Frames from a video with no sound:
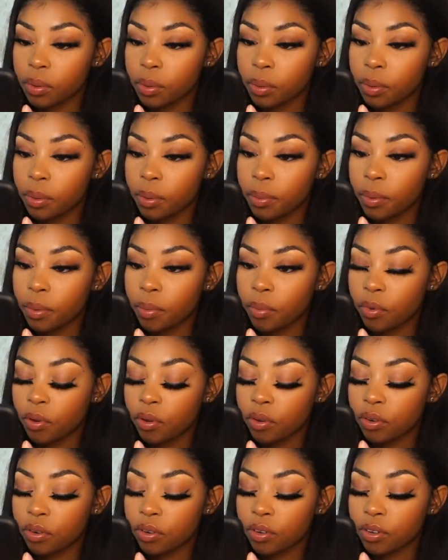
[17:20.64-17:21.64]
Maybe a bit
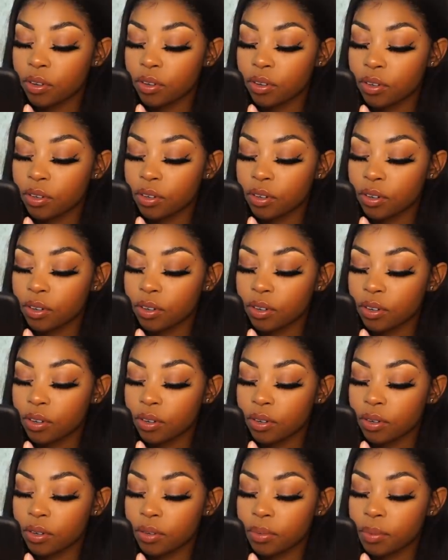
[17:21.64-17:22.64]
more. No.
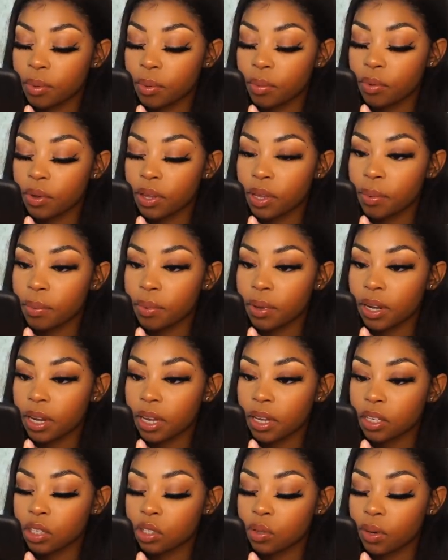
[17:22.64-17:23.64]
Maybe we'll keep that
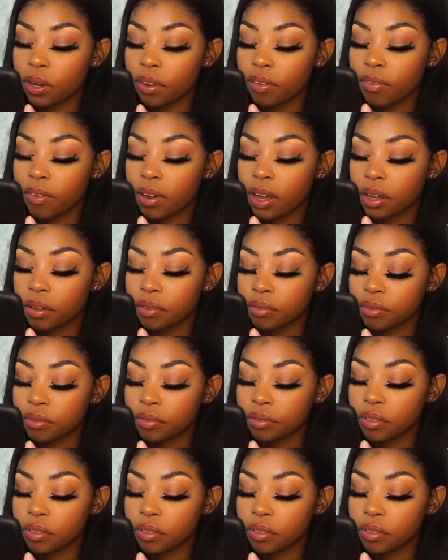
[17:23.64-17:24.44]
like 25.